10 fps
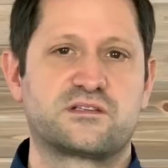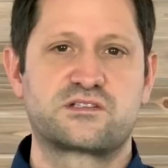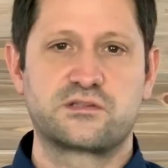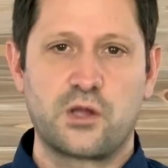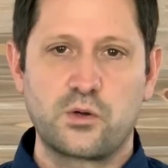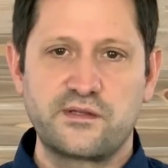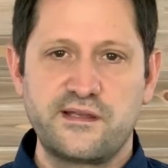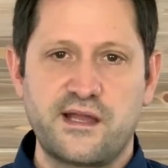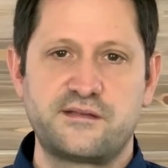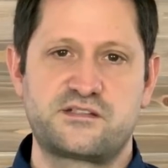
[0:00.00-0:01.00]

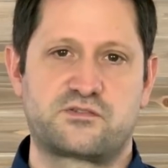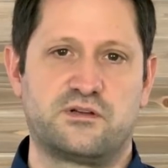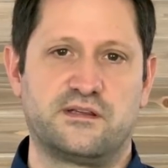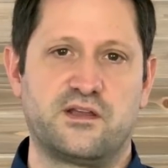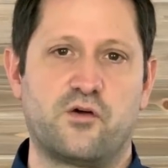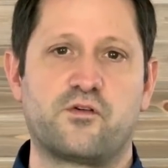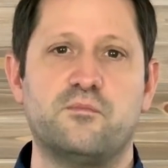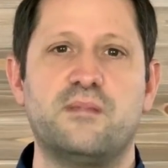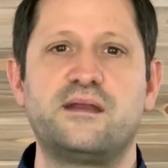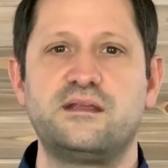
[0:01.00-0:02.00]
slowly and discreetly over
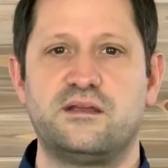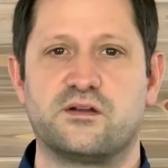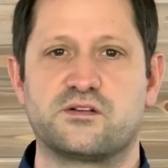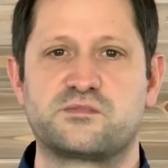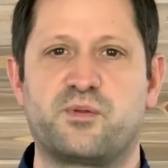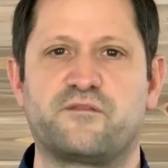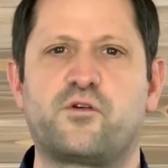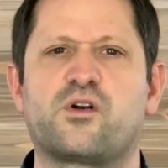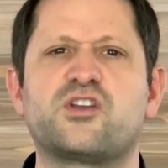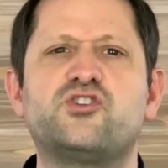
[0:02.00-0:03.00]
many years, but
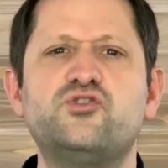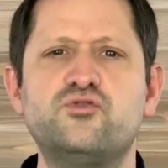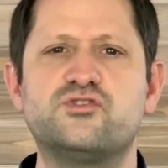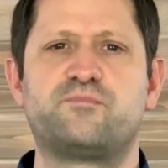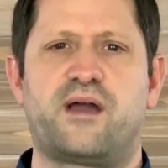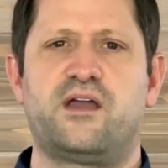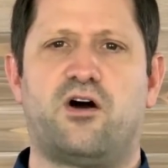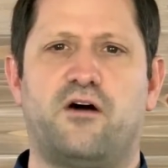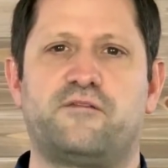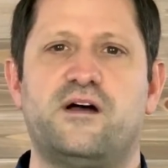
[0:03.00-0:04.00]
for a huge
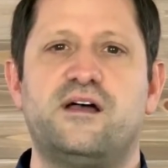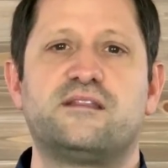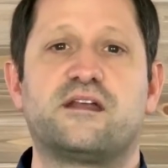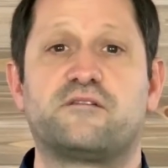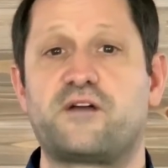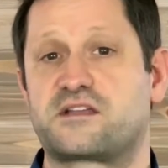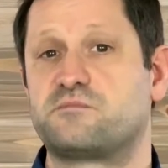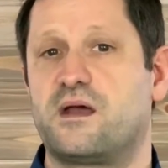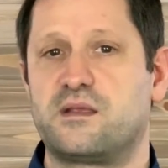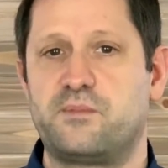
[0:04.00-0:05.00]
payoff that affects
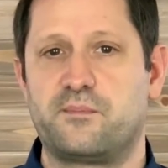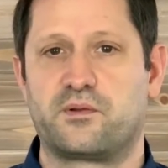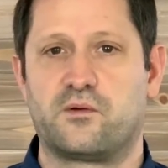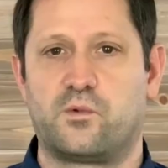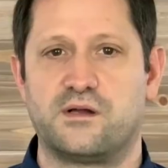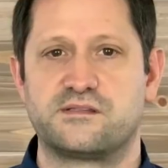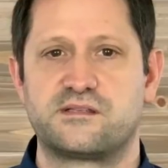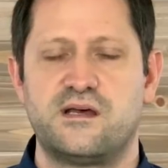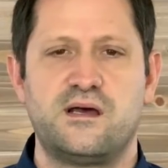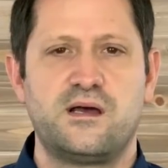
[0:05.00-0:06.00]
many people at
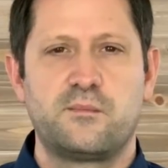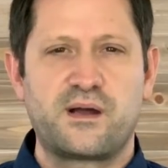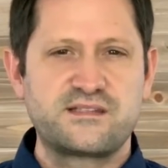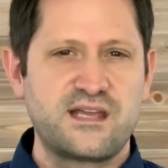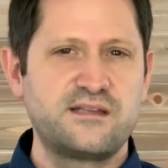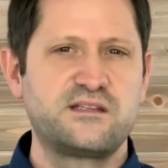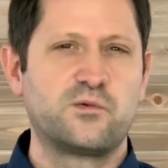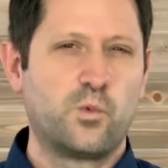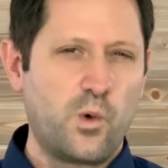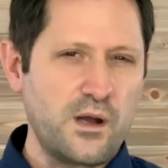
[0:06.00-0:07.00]
once by
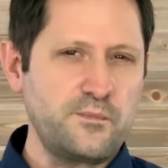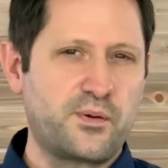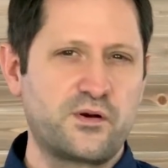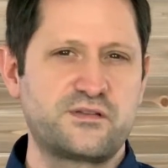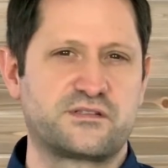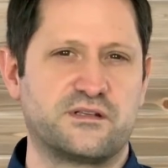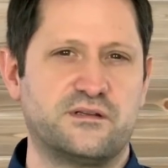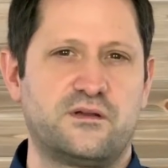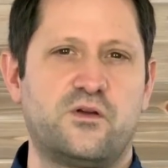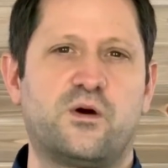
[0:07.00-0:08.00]
tainting one
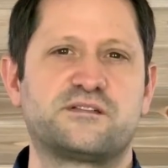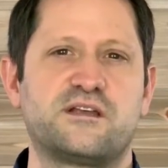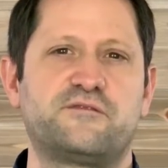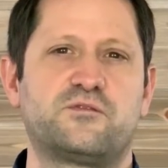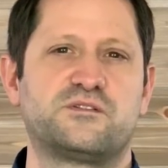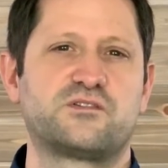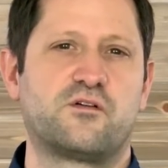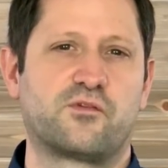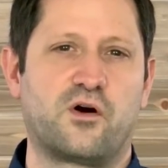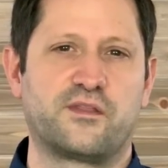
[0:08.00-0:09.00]
person who has influence
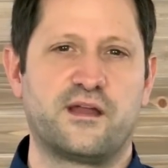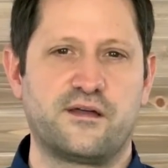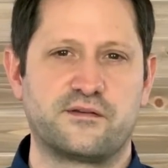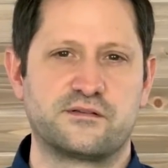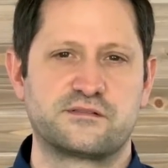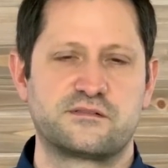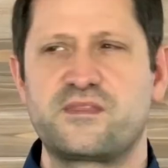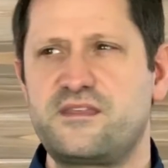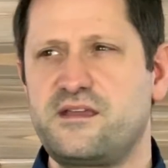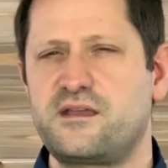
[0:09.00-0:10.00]
over all the others.
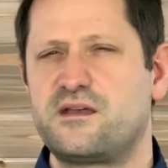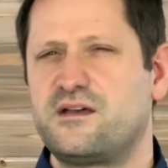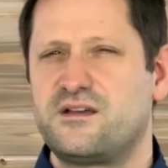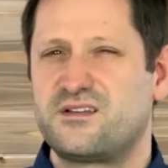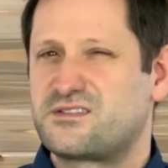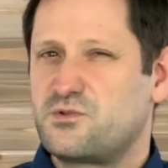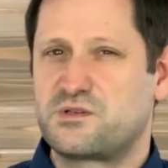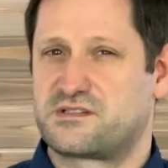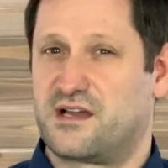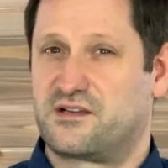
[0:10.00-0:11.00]
Think
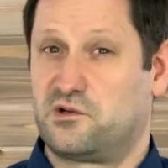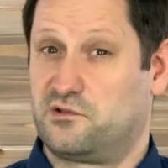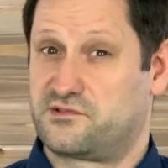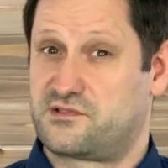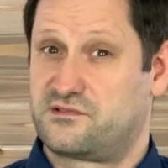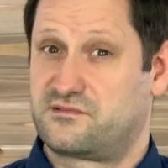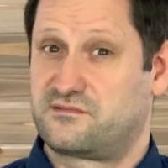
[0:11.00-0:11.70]
suicide cults,